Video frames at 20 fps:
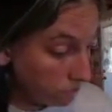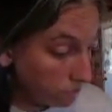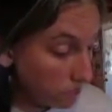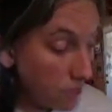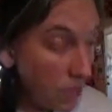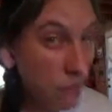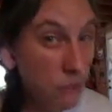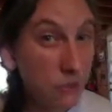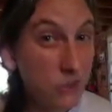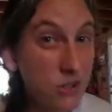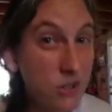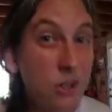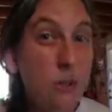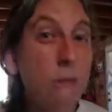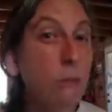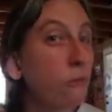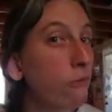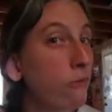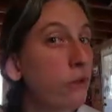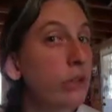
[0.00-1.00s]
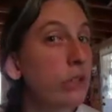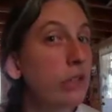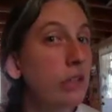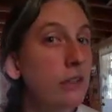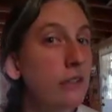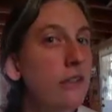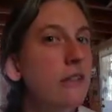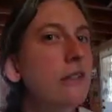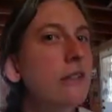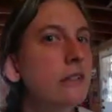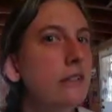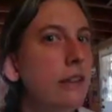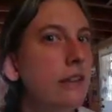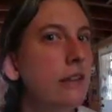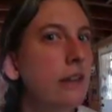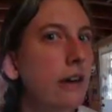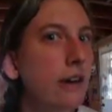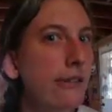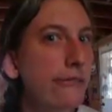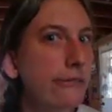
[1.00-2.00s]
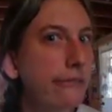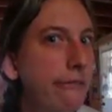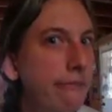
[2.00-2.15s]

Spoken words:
And most of them are really easy to take care of.